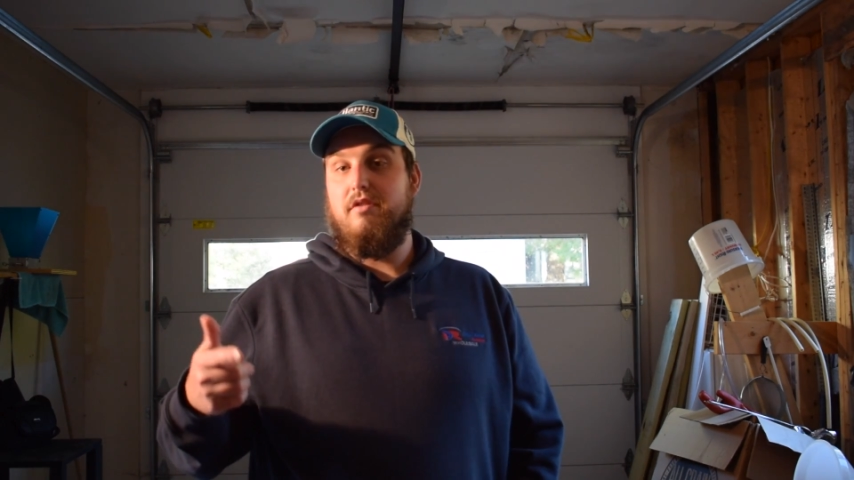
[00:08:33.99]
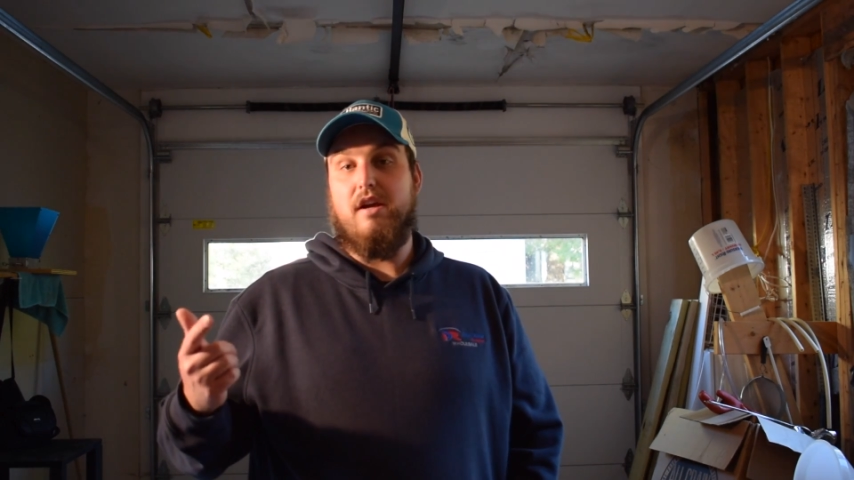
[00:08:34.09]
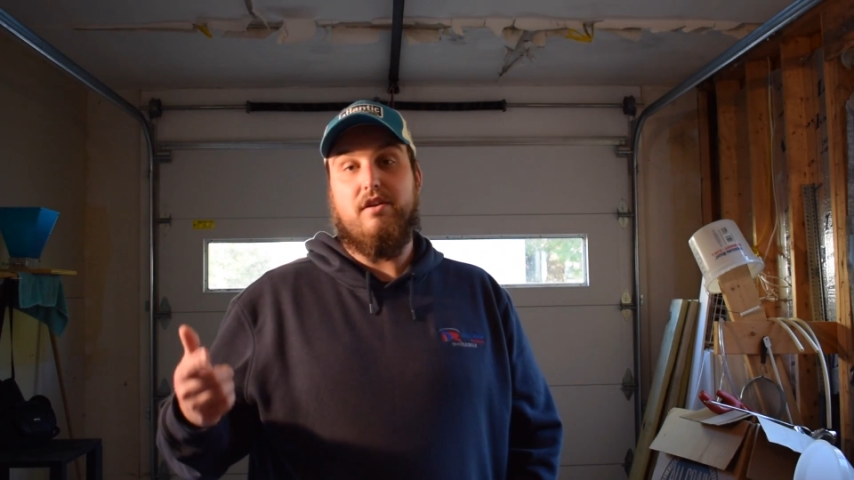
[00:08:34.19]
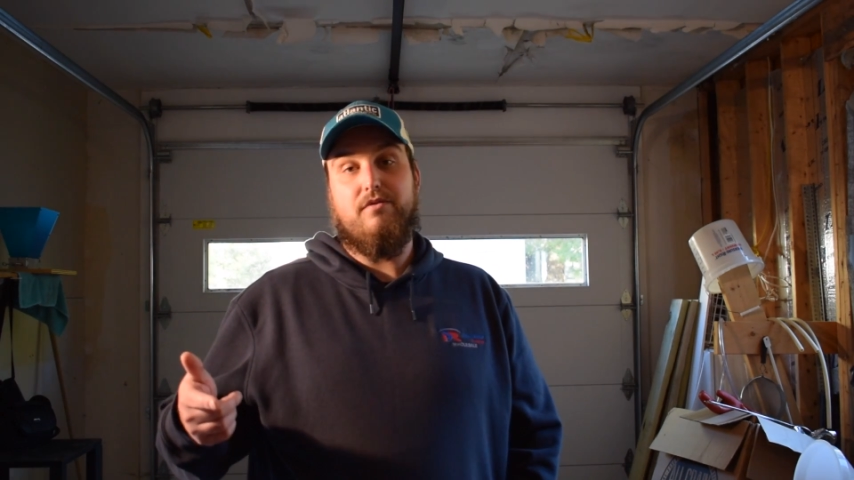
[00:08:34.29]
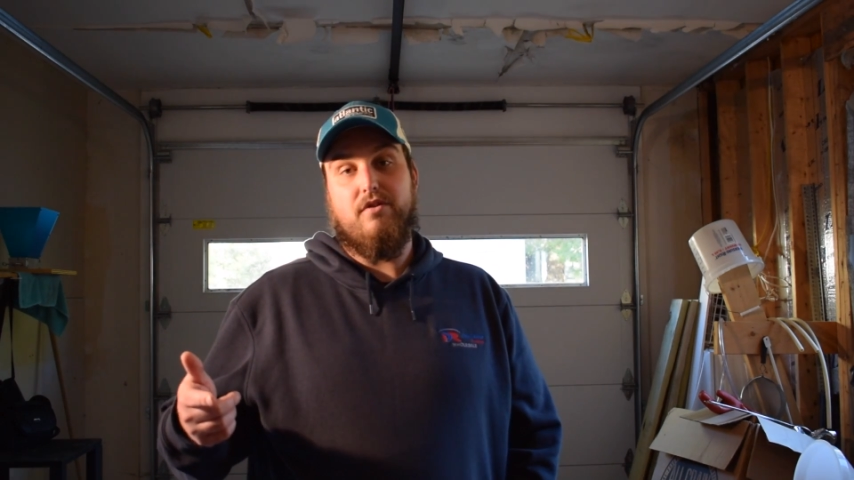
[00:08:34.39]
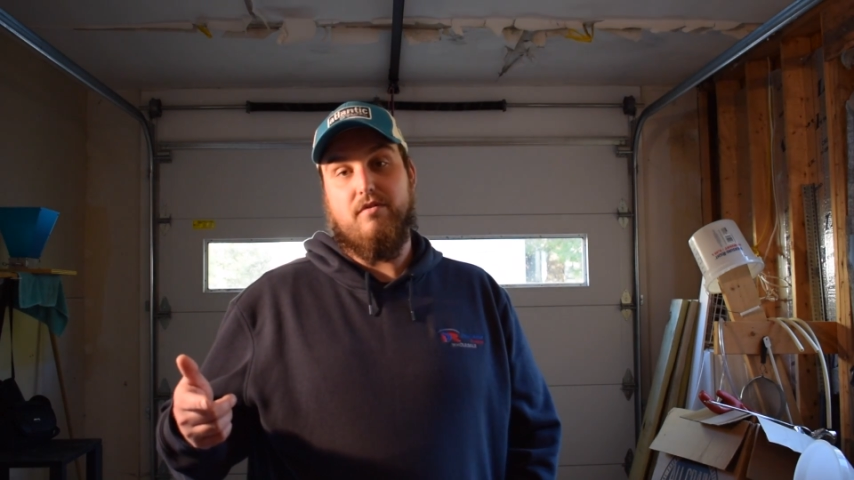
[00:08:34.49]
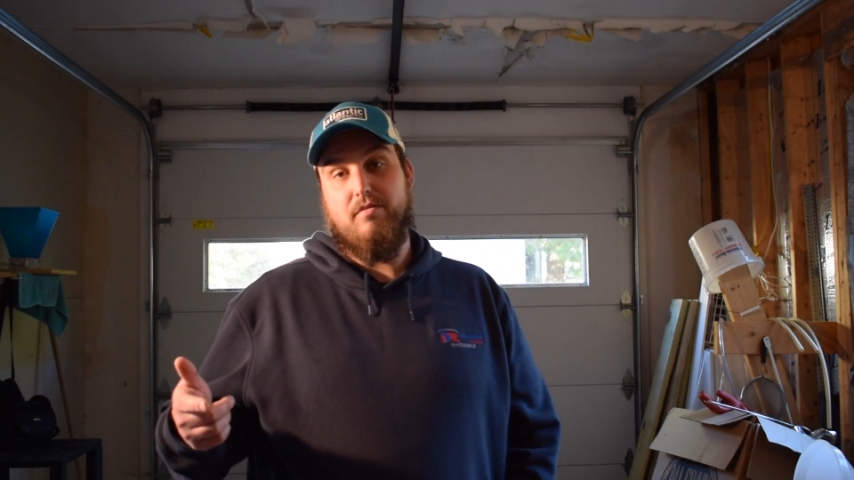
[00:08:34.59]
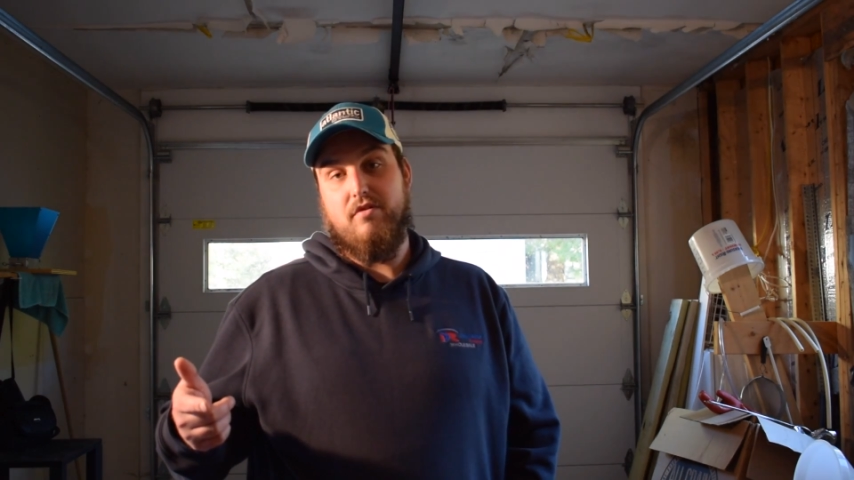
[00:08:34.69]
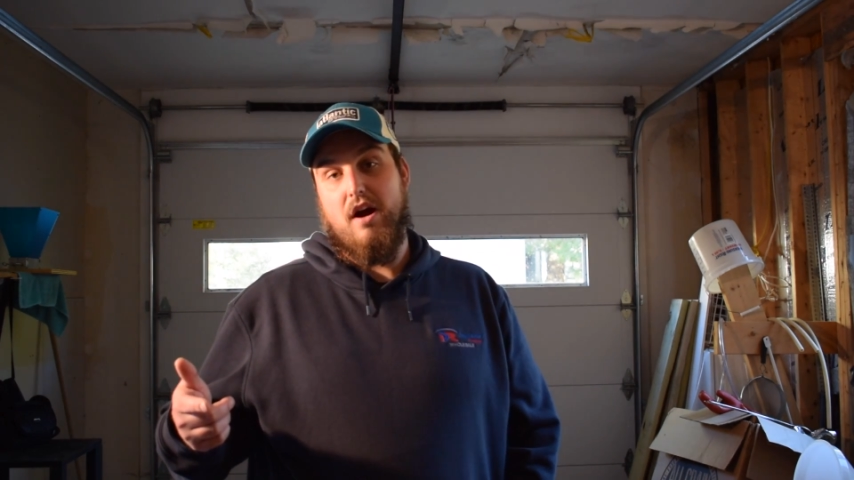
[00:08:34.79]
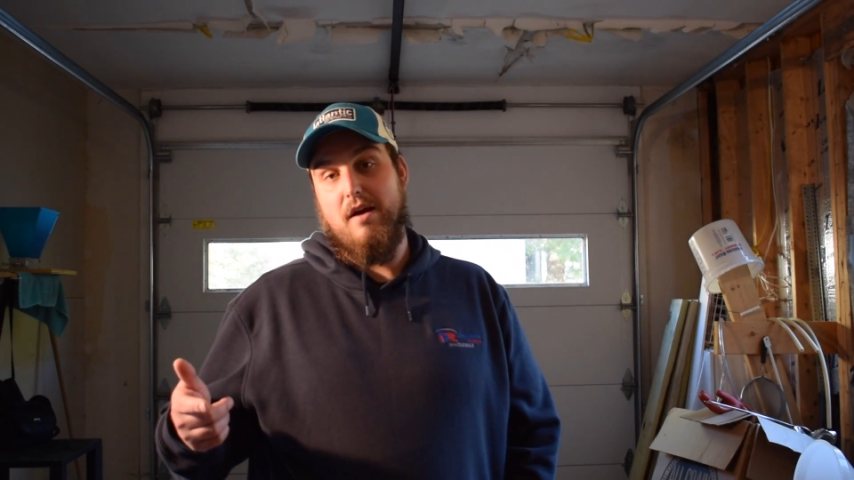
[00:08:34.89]
Thank you for
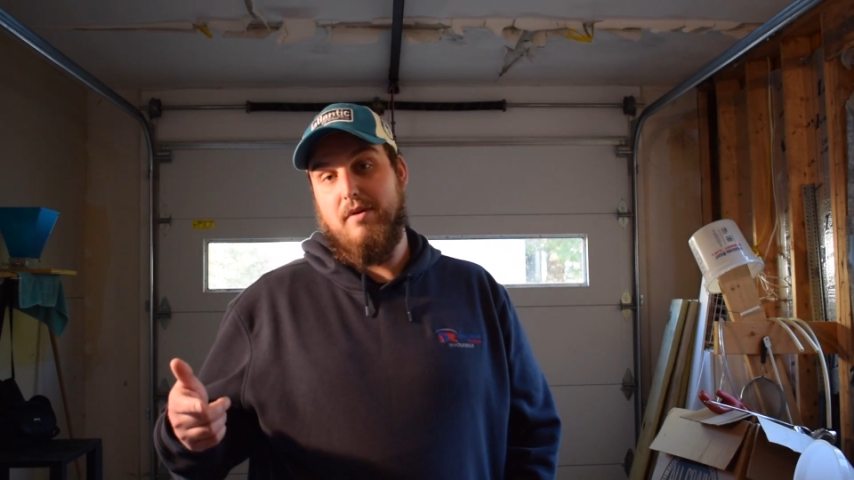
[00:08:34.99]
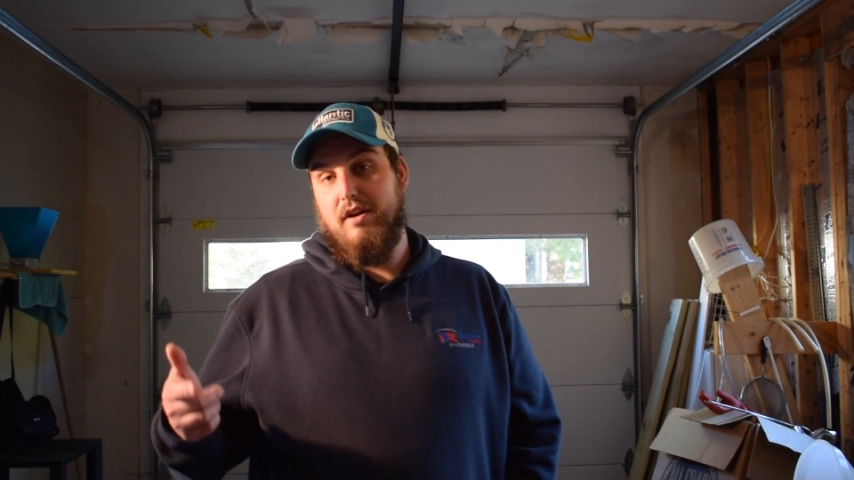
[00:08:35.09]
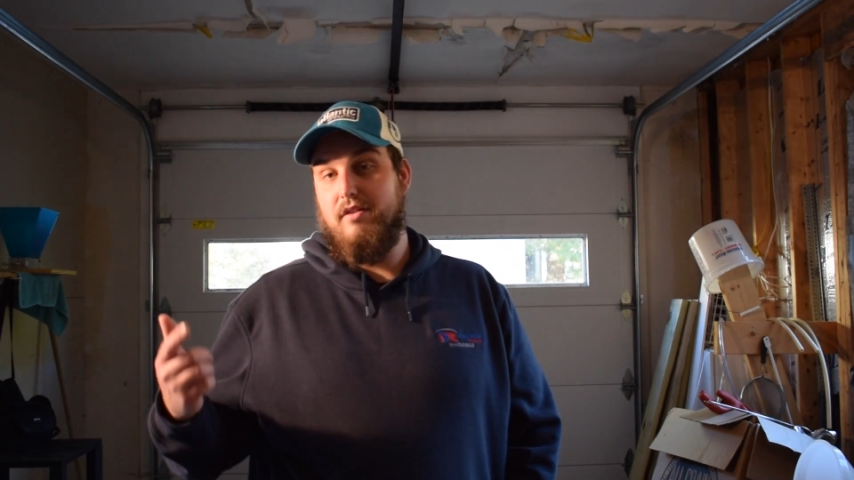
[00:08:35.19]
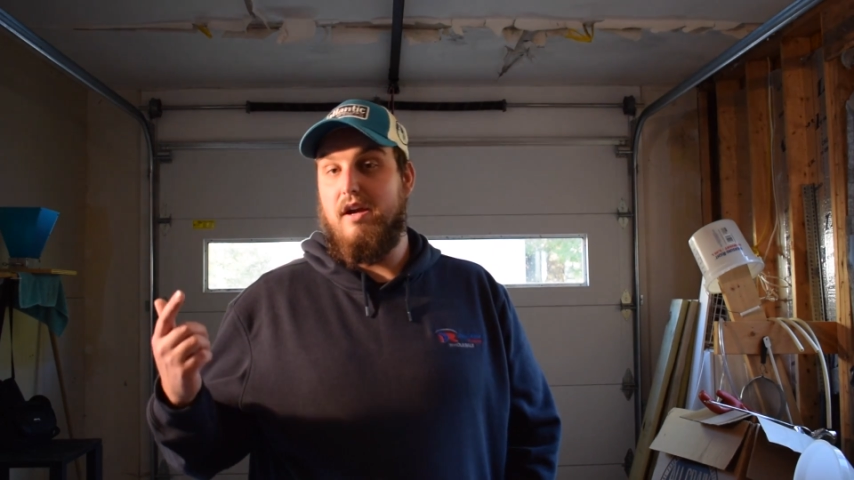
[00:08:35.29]
subscribing.